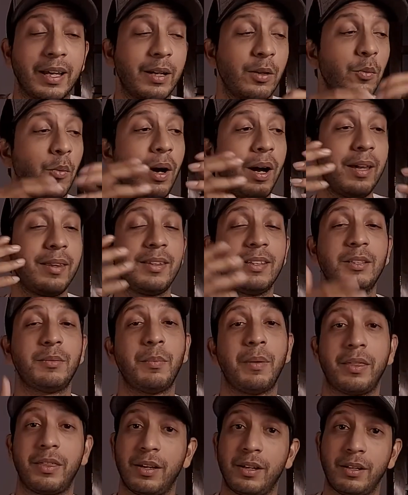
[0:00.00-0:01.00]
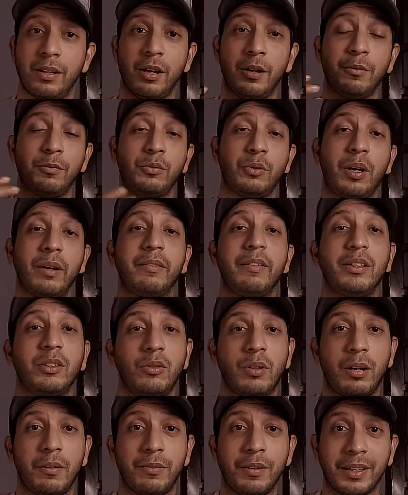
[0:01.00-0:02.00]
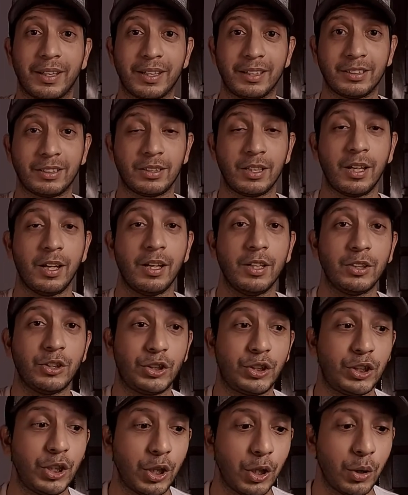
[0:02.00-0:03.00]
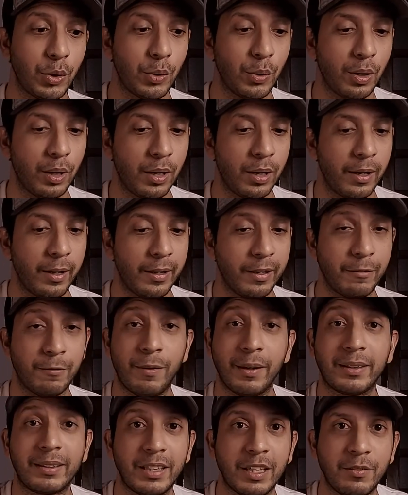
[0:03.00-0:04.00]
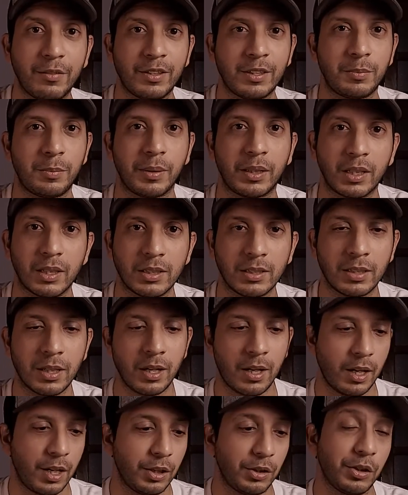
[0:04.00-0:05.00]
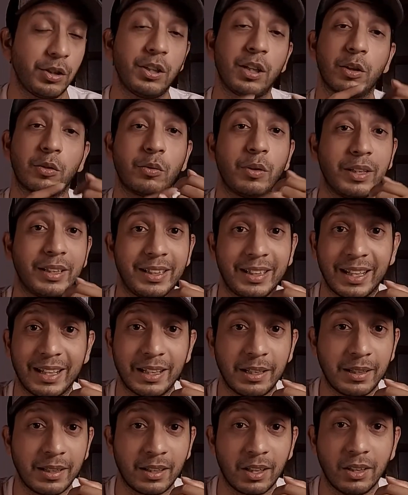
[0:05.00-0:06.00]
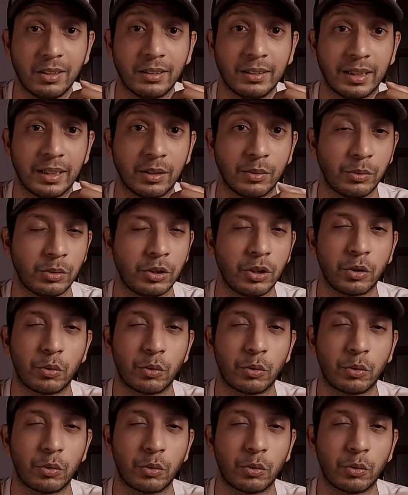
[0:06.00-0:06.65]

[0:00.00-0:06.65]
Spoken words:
And why this method of driving traffic is so effective is because you're not creating any content. You know,